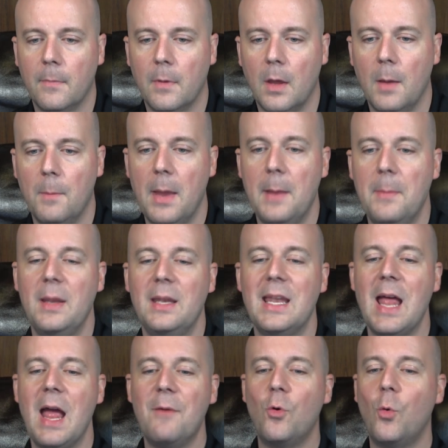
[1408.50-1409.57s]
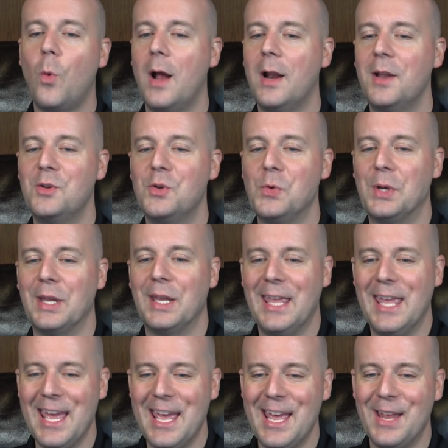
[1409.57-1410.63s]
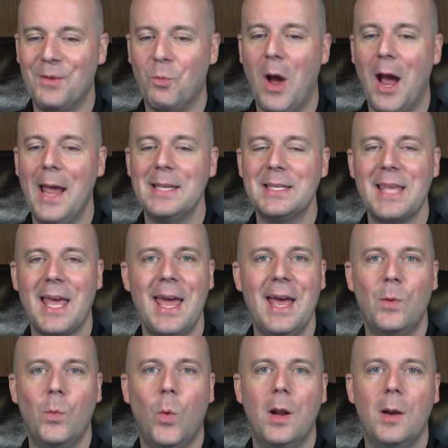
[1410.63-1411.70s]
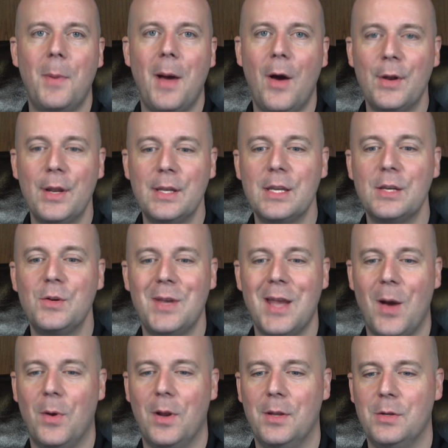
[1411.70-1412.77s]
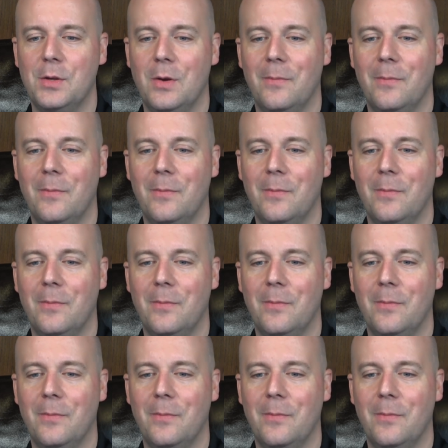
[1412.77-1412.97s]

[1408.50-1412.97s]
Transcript: made me never want to do it again. Why is that, Ed? What about it did you not want to do?